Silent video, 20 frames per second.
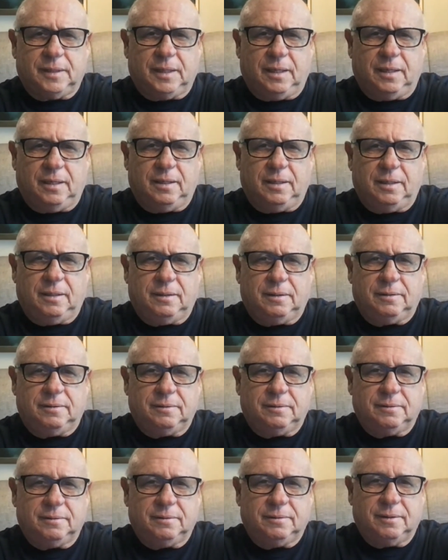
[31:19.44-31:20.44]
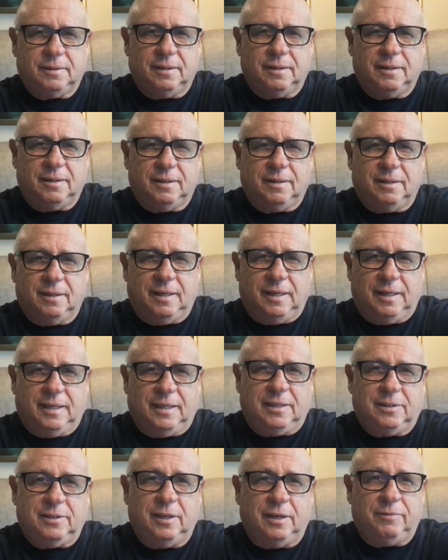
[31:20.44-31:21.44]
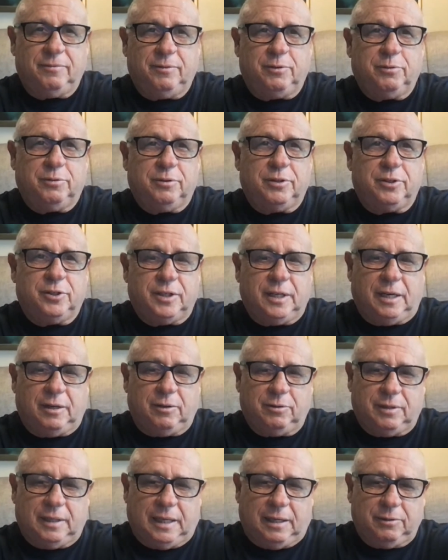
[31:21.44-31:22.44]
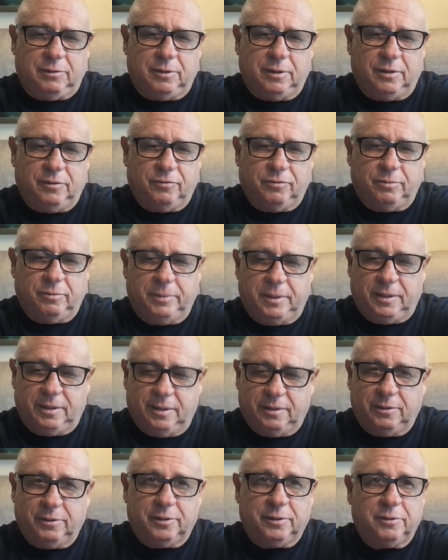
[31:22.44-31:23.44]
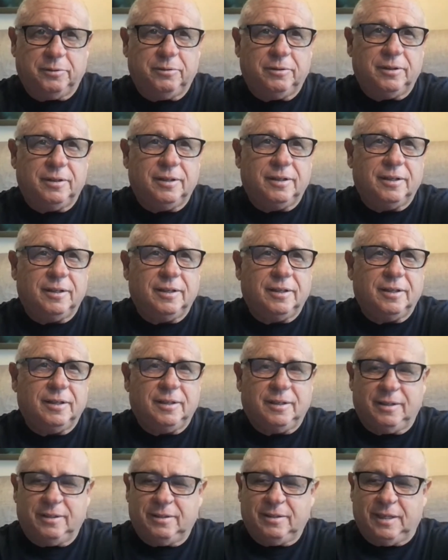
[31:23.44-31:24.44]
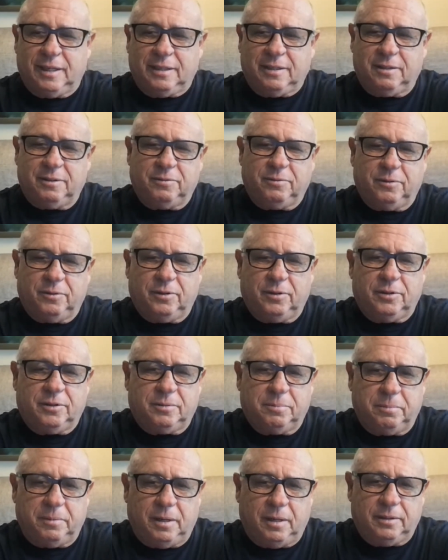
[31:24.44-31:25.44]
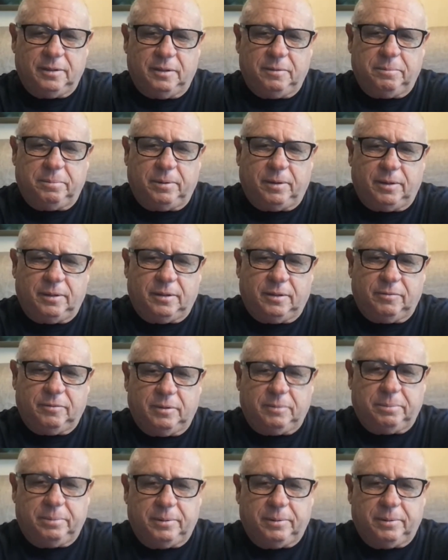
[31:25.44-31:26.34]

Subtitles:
I guess none of you can shout loud enough for me to hear you. Is that the verse, Manghi Partya